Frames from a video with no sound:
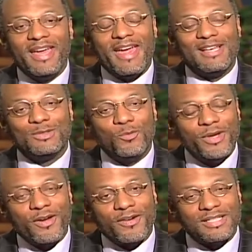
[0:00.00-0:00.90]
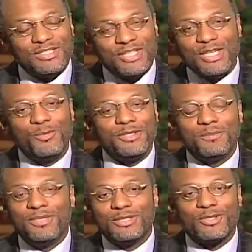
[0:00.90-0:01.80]
as we are continuing to
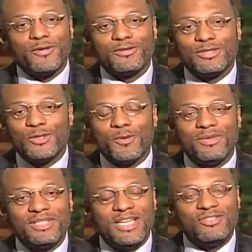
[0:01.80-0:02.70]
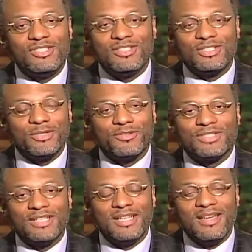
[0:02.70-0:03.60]
be a church determined to take Jesus
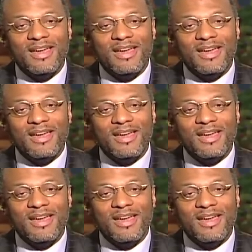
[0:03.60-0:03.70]
seriously,